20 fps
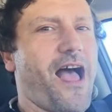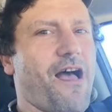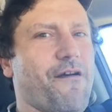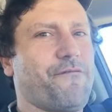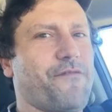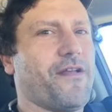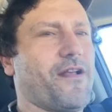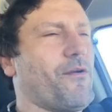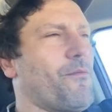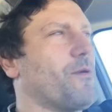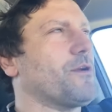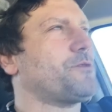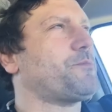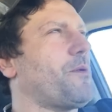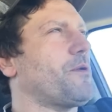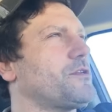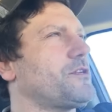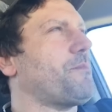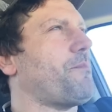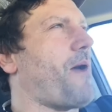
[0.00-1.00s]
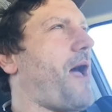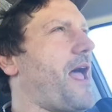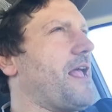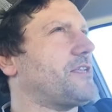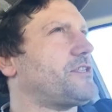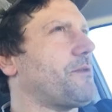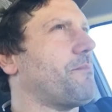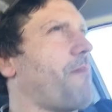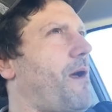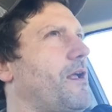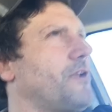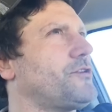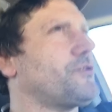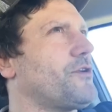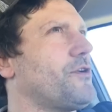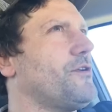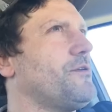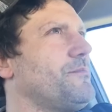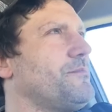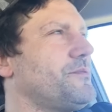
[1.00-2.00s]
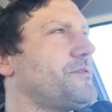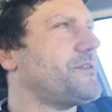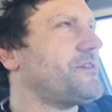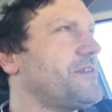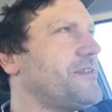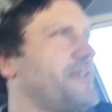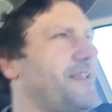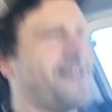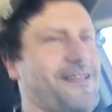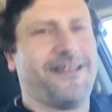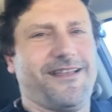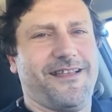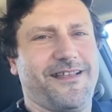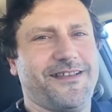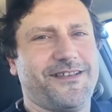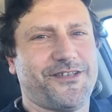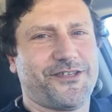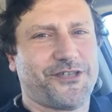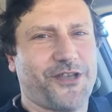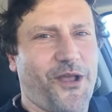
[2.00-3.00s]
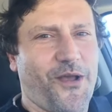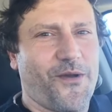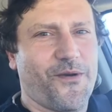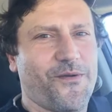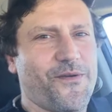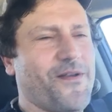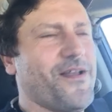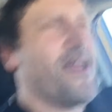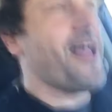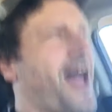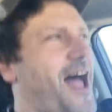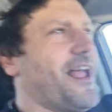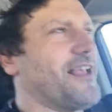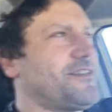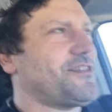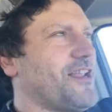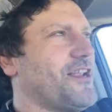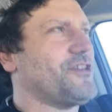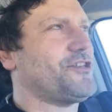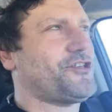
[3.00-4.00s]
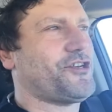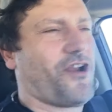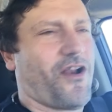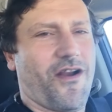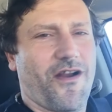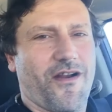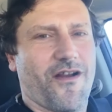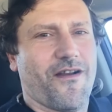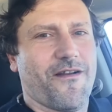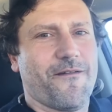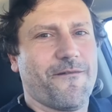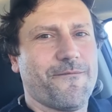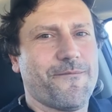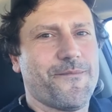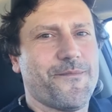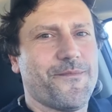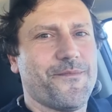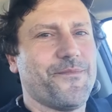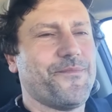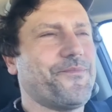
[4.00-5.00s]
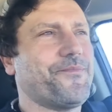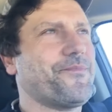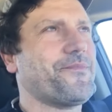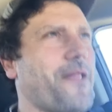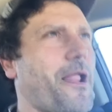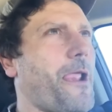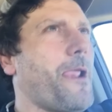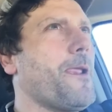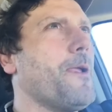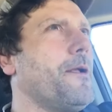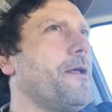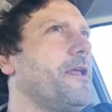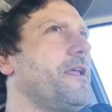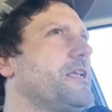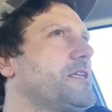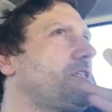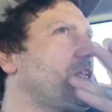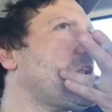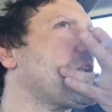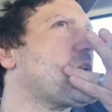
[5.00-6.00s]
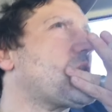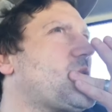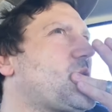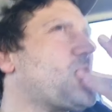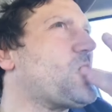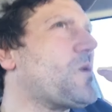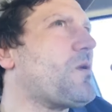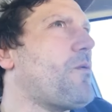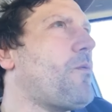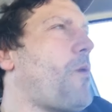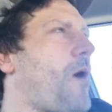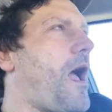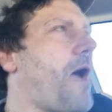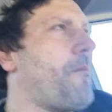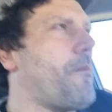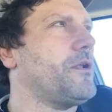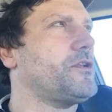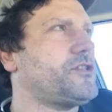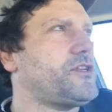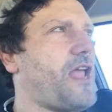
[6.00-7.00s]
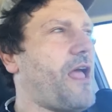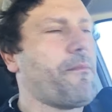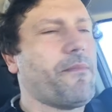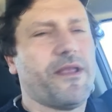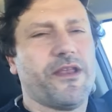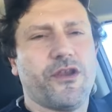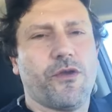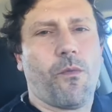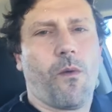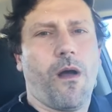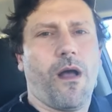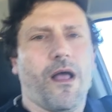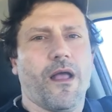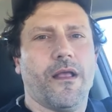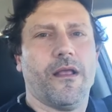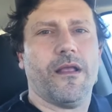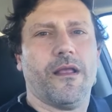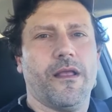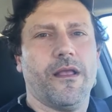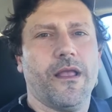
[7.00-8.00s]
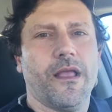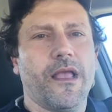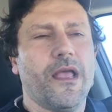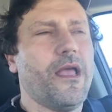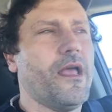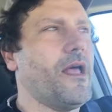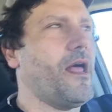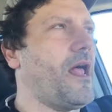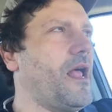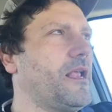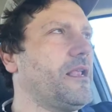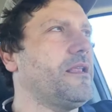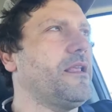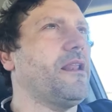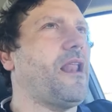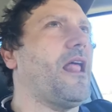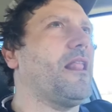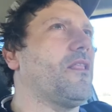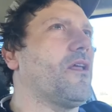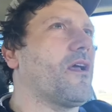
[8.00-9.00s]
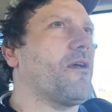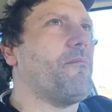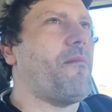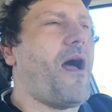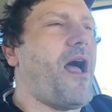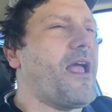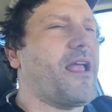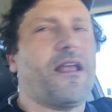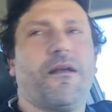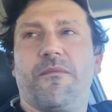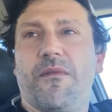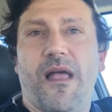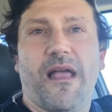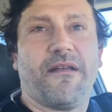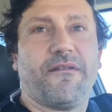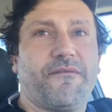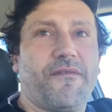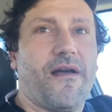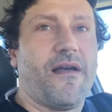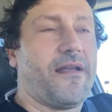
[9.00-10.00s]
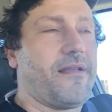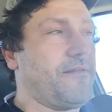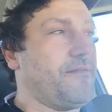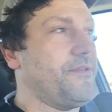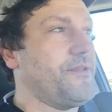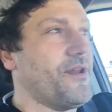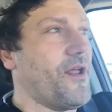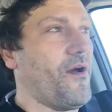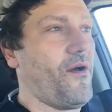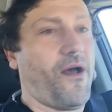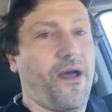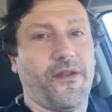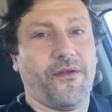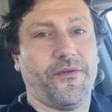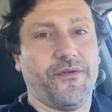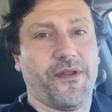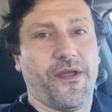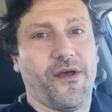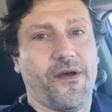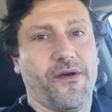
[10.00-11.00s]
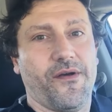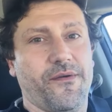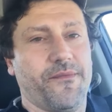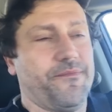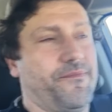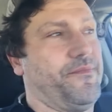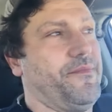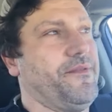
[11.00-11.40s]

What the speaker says: I figure we're supposed to buy some mushrooms. And so I said, "Sure." He said, "Well, how many you want?" And I look at Mike, I'm like, "Fuck, I don't know."